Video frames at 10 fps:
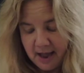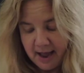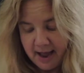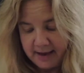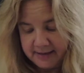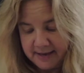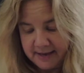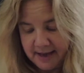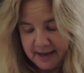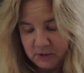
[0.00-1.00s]

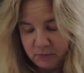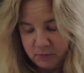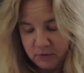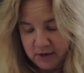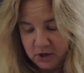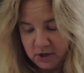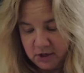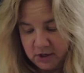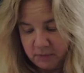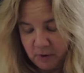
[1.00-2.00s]
Acting as
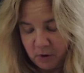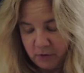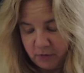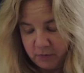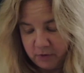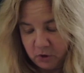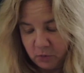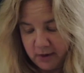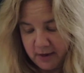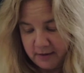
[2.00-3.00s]
bridges both
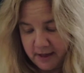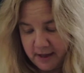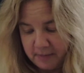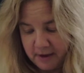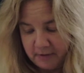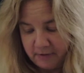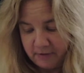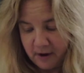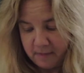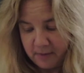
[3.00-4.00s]
between them and
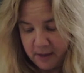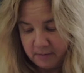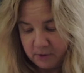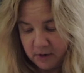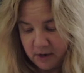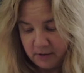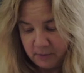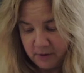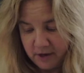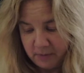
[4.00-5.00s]
from them to other
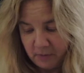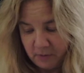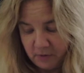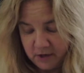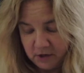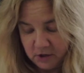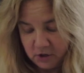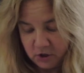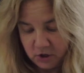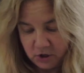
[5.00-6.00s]
people, these
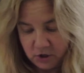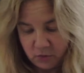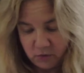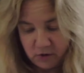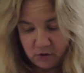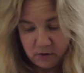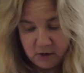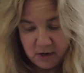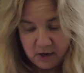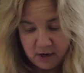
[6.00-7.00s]
two will
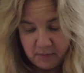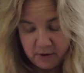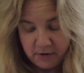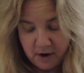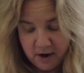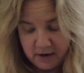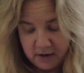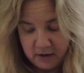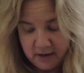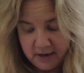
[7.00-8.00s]

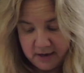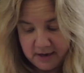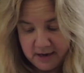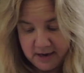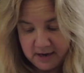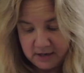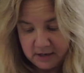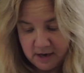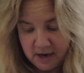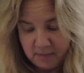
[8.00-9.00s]
periodically need to
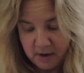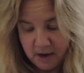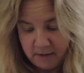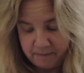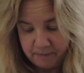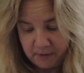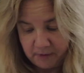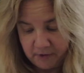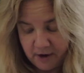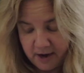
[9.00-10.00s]
come up
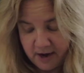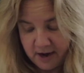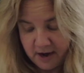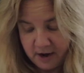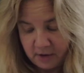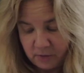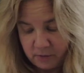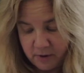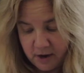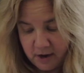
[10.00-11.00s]
for air
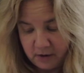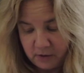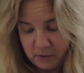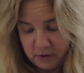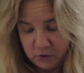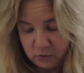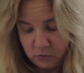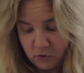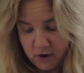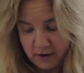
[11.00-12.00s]
by
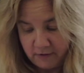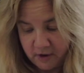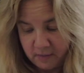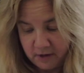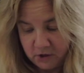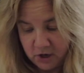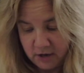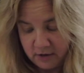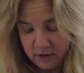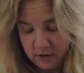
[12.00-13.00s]
withdrawing from each
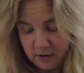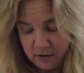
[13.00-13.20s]
other